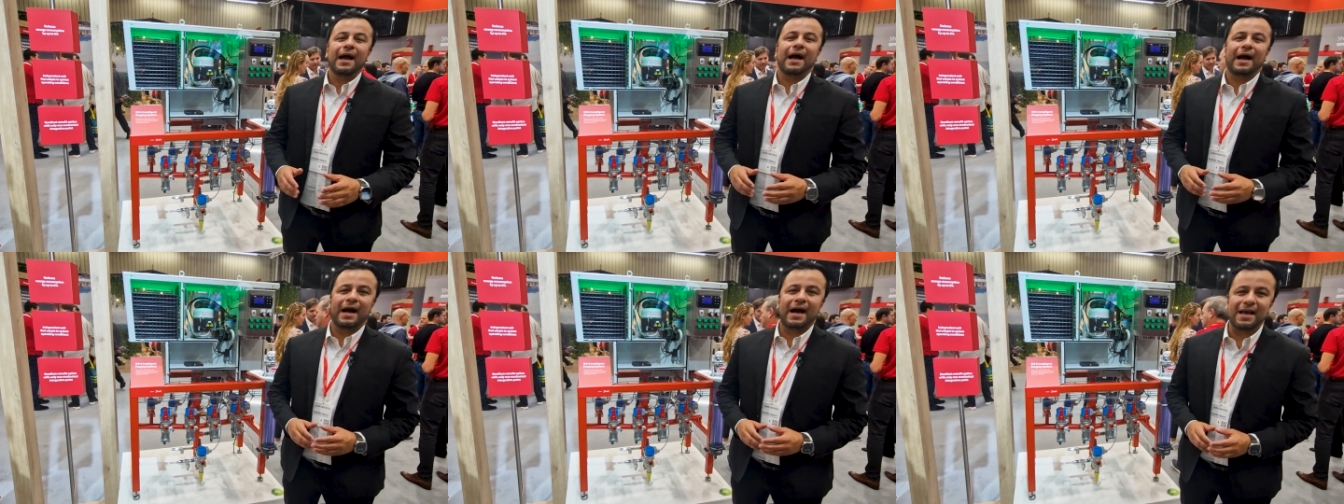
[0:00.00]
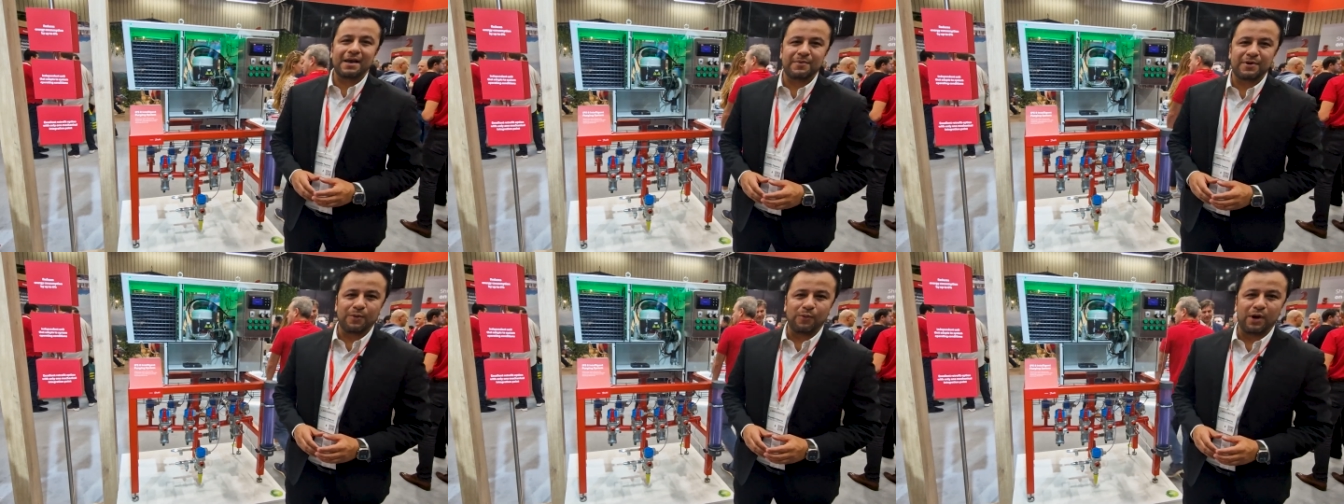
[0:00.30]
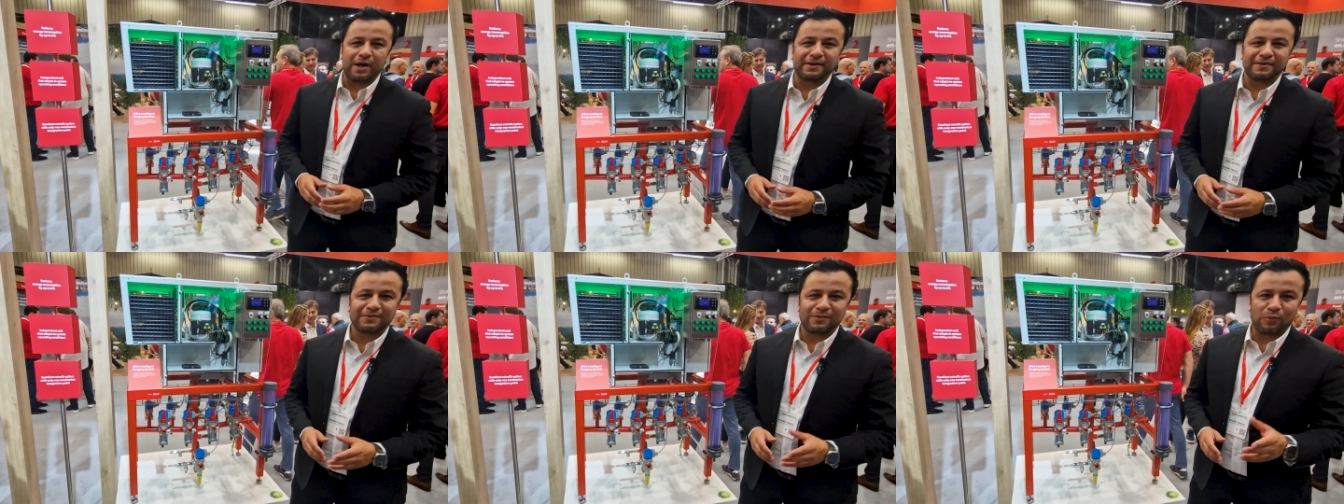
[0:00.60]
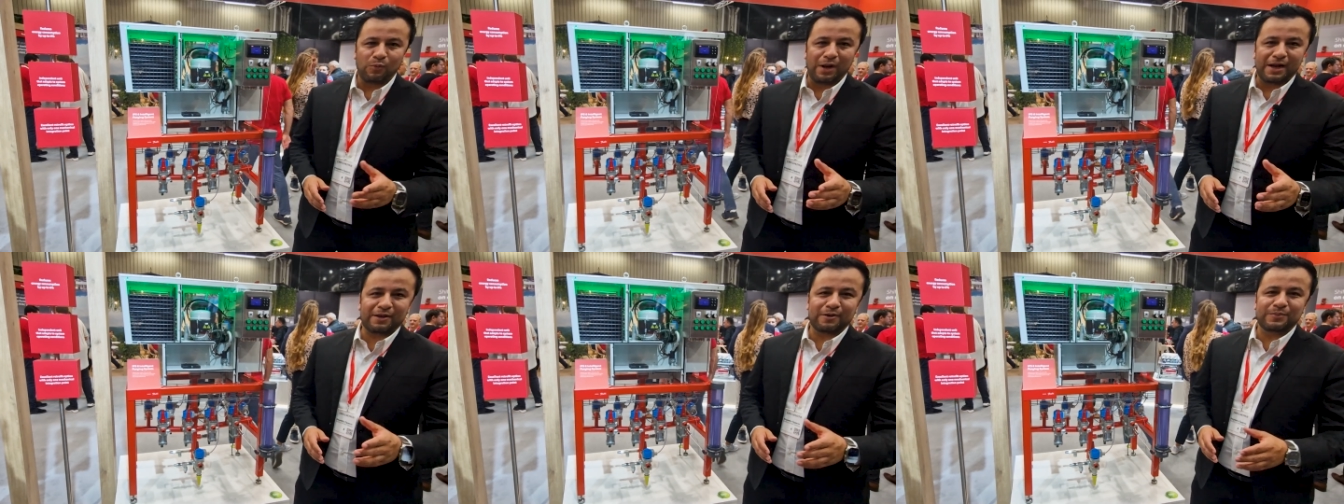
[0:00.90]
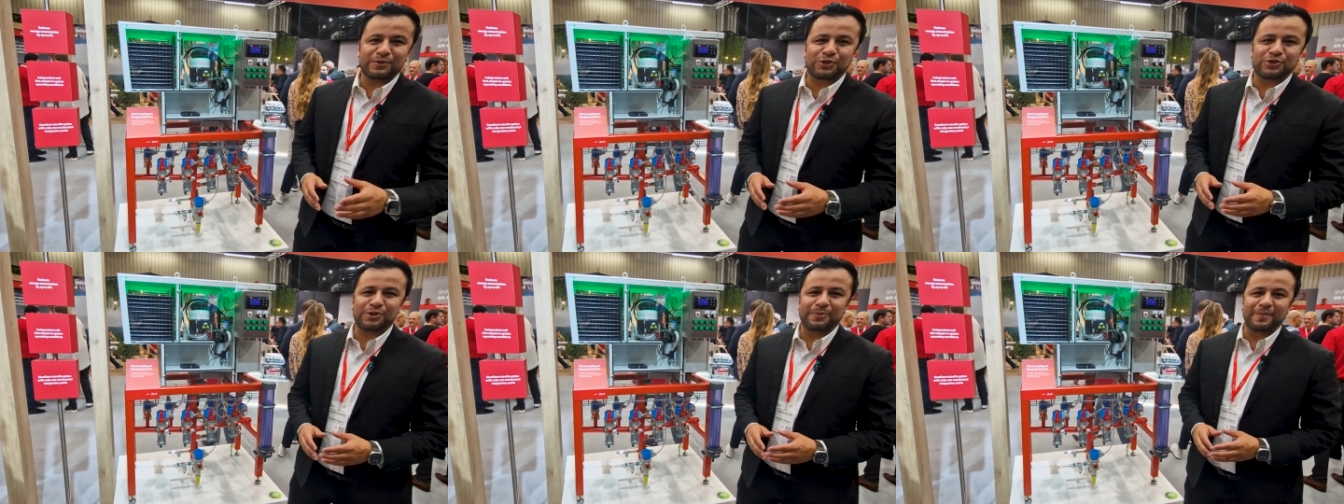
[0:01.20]
Hi everyone,
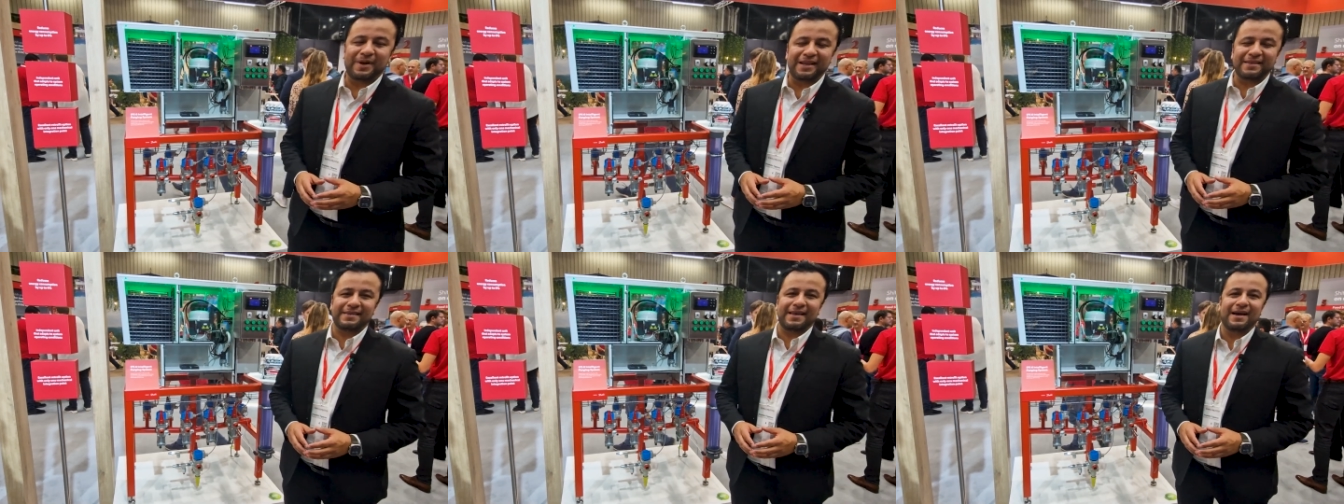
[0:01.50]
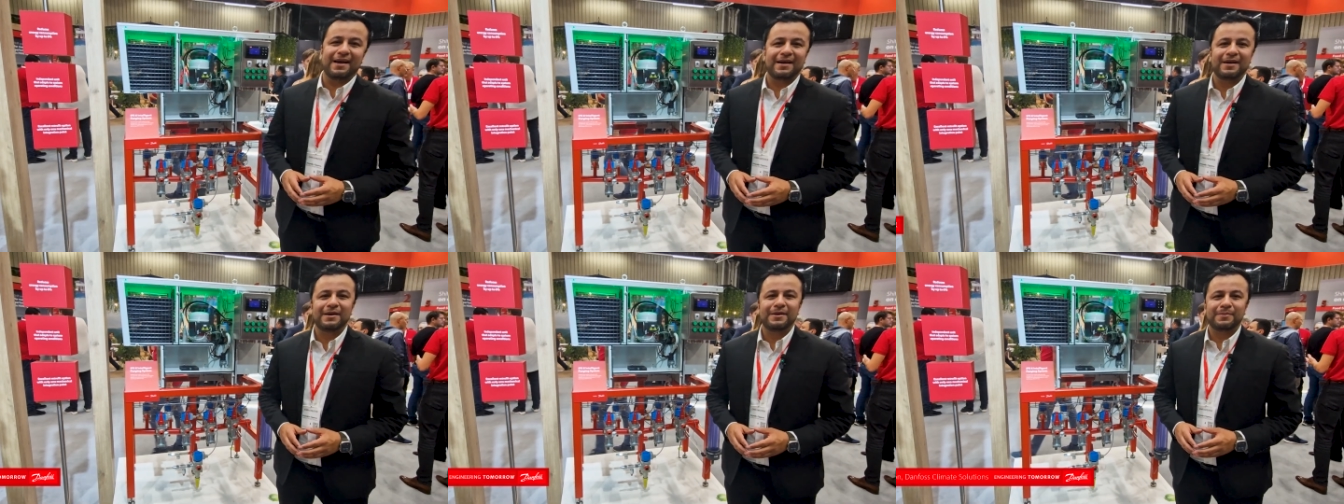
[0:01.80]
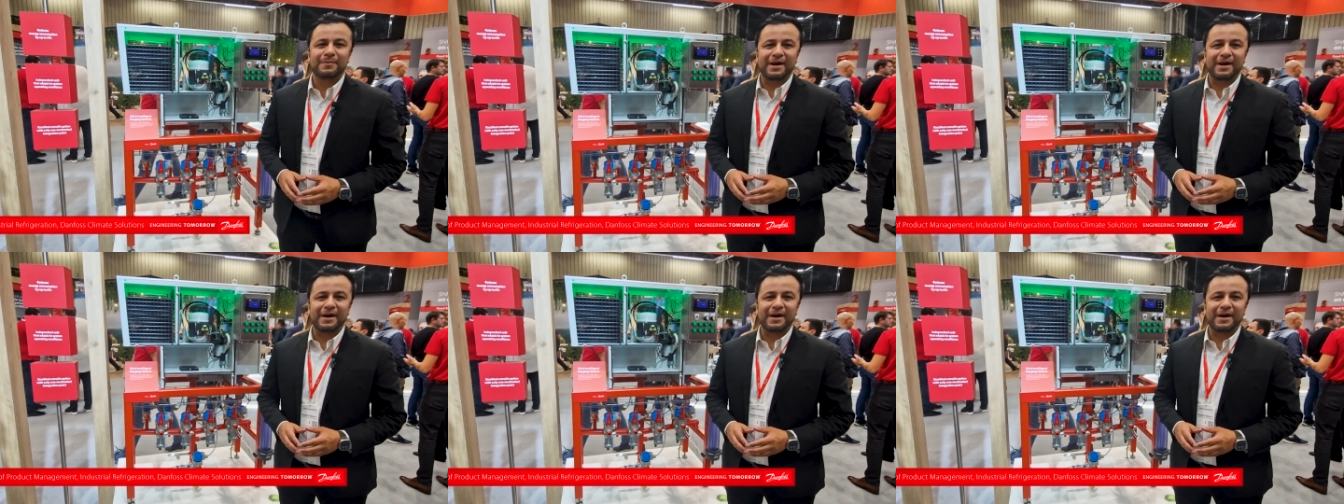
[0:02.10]
welcome to Chillventa.